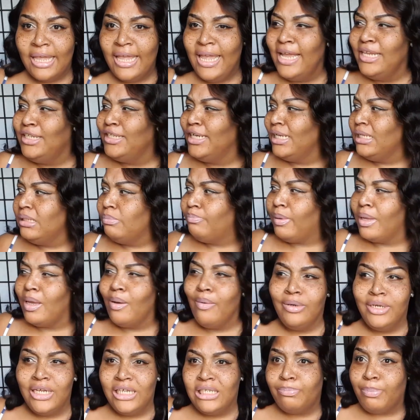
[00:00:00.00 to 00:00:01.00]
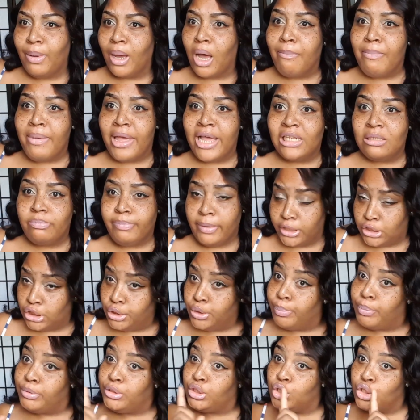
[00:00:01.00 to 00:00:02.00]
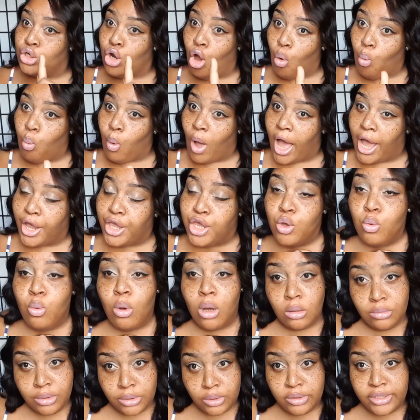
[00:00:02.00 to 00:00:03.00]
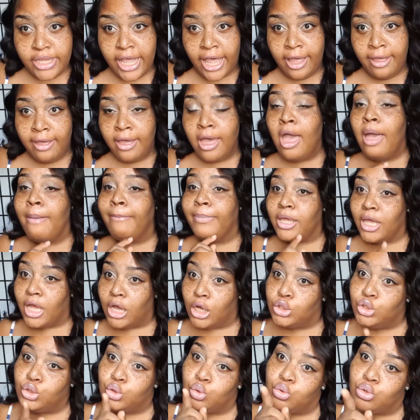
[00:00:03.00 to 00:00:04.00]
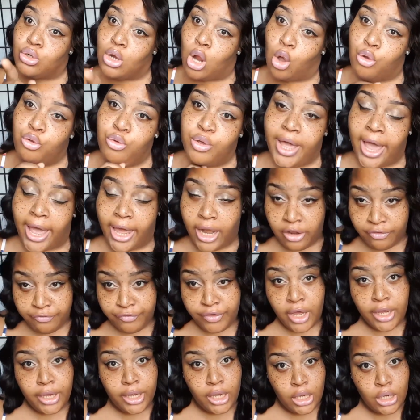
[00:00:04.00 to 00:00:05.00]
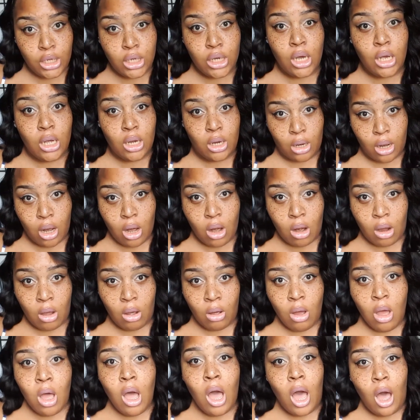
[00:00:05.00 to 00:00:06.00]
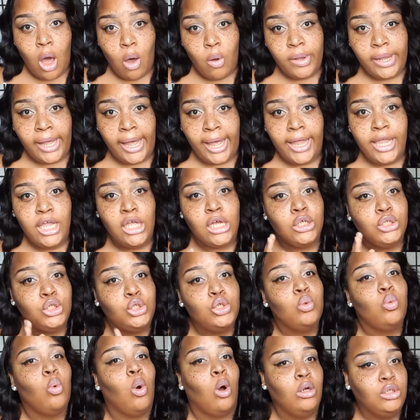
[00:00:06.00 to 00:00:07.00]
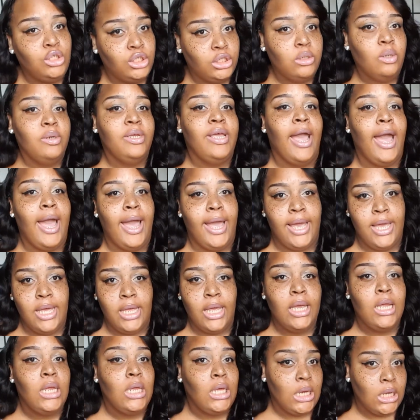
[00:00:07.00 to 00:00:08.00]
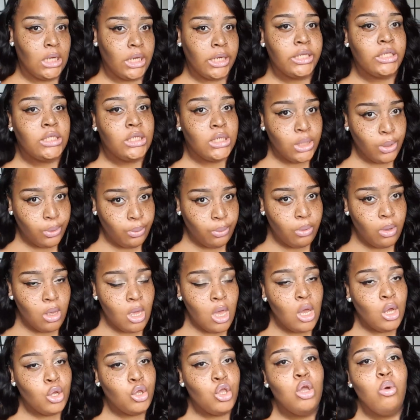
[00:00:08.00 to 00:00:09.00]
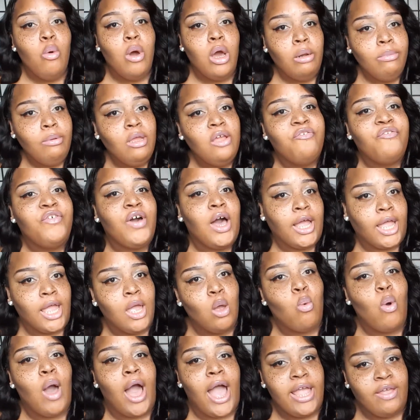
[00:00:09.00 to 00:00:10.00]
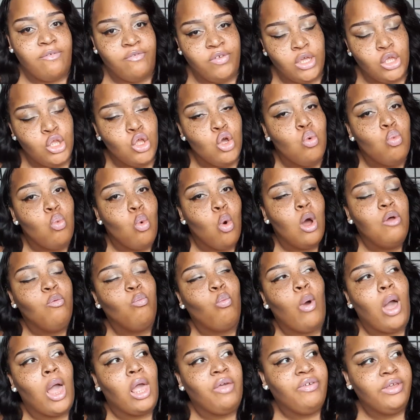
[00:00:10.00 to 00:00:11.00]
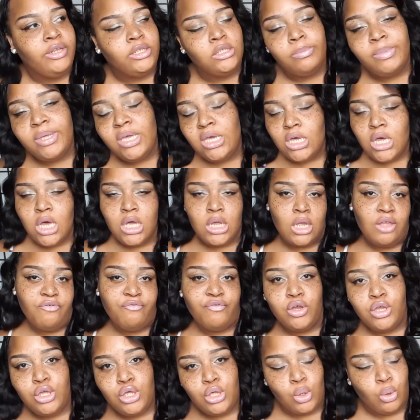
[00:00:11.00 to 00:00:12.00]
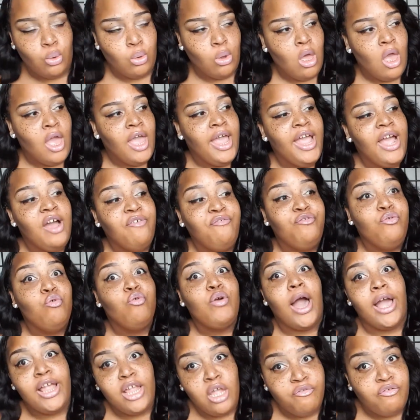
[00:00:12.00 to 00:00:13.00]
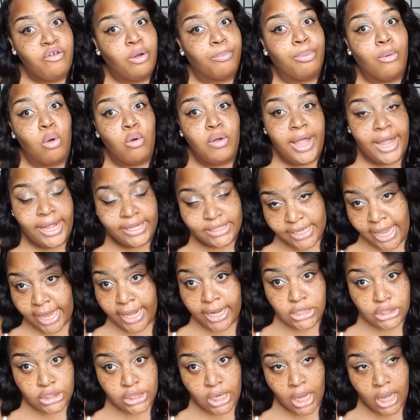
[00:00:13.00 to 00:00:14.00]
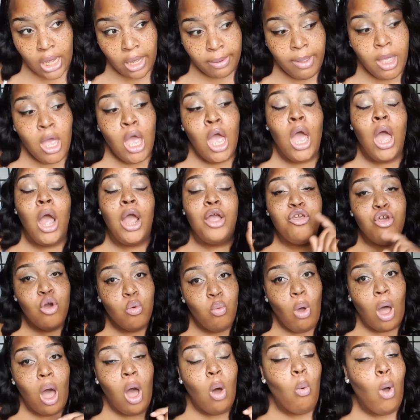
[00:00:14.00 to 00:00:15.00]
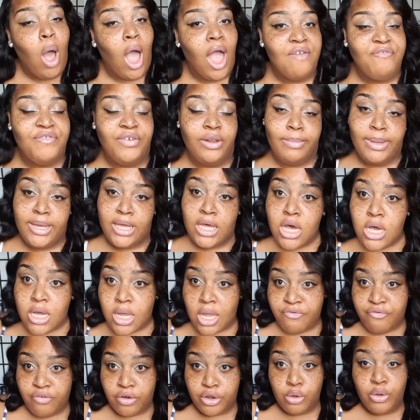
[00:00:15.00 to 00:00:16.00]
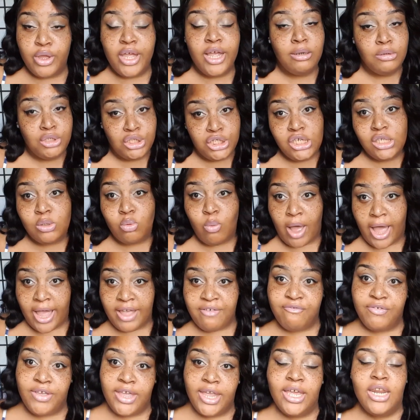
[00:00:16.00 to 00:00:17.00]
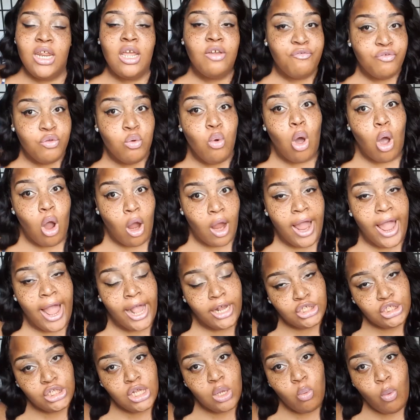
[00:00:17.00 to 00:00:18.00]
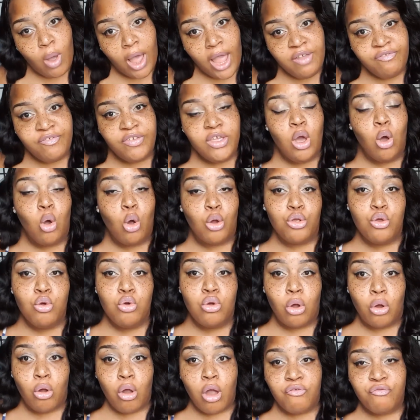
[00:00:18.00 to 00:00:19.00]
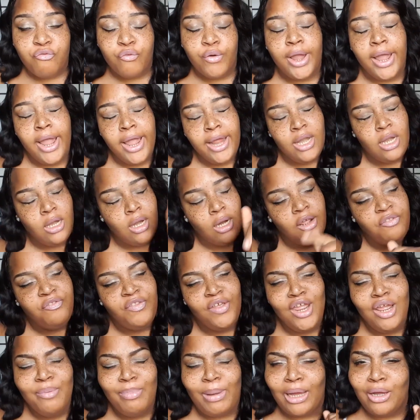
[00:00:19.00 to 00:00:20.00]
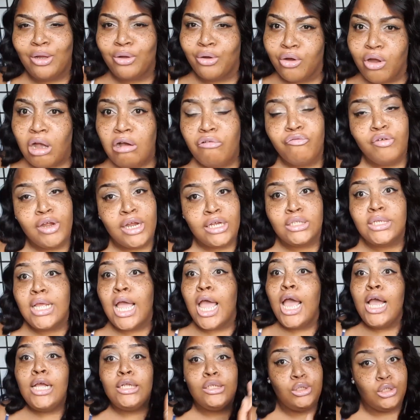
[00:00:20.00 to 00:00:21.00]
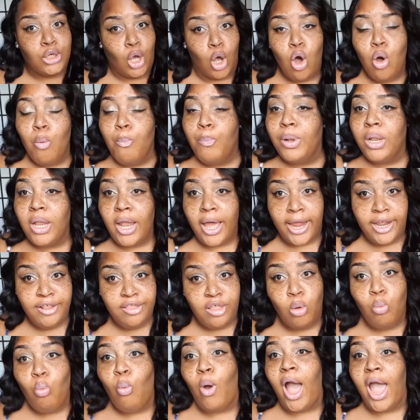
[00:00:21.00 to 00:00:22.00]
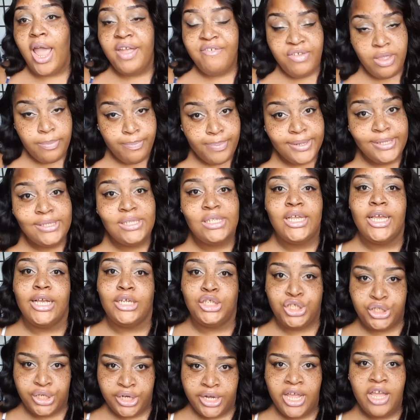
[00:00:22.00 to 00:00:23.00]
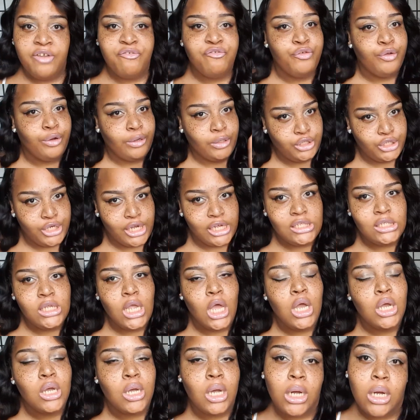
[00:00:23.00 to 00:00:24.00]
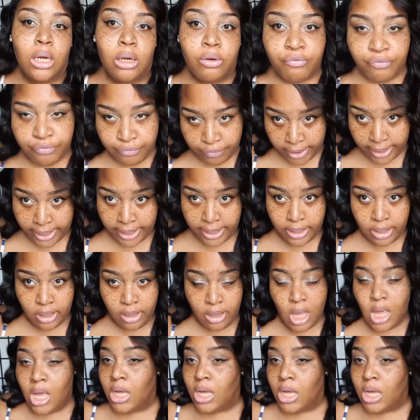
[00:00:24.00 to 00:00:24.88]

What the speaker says: And just be with this bum ass bitch. But you know why you won't do that? Because you know you got a fucking good girl. Okay? Because you want your cake and eat it too. You want to be fucking wifey. You want wifey to be cooking for you. If you got your broke ass got a job, you want wifey to be cooking for you. If she's wifey, and if you are actually wifey or your girlfriend. And another thing about girlfriends, Don't play the wifey position if you're just a girlfriend.